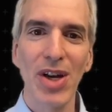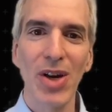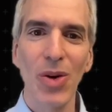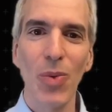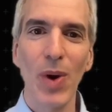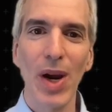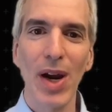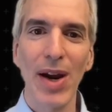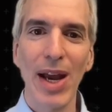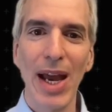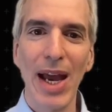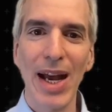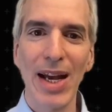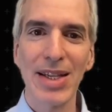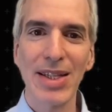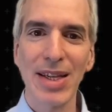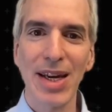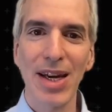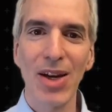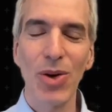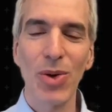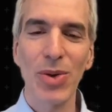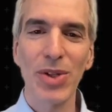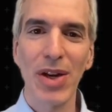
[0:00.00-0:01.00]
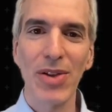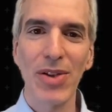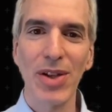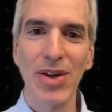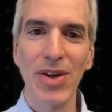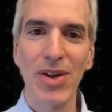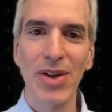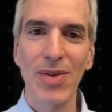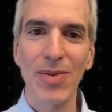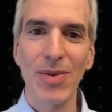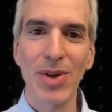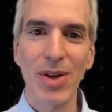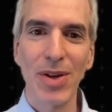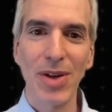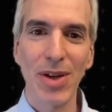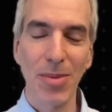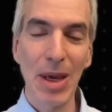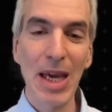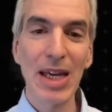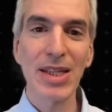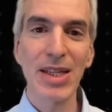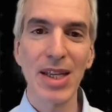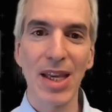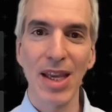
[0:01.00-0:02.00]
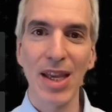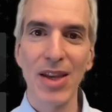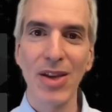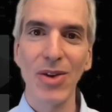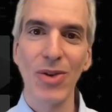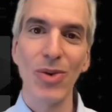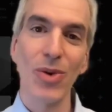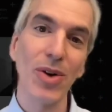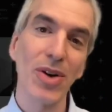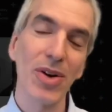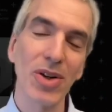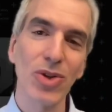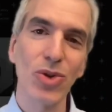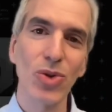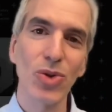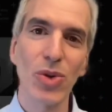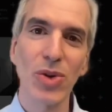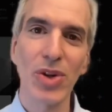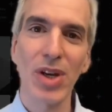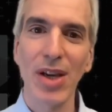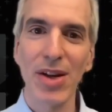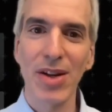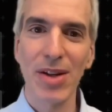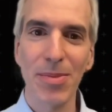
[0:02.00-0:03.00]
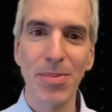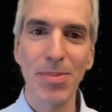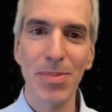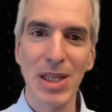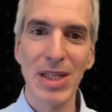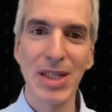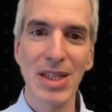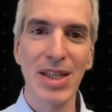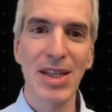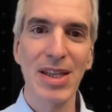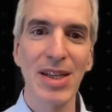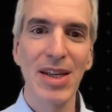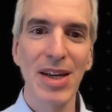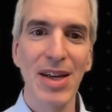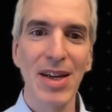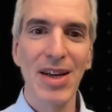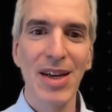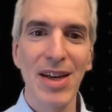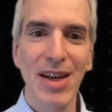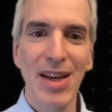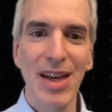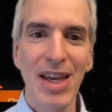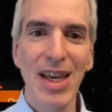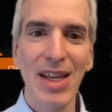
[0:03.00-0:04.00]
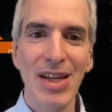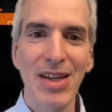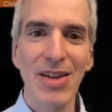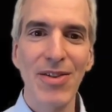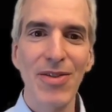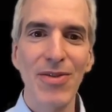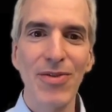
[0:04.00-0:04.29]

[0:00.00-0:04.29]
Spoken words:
where as I hold down the Command key or Control key on a PC, it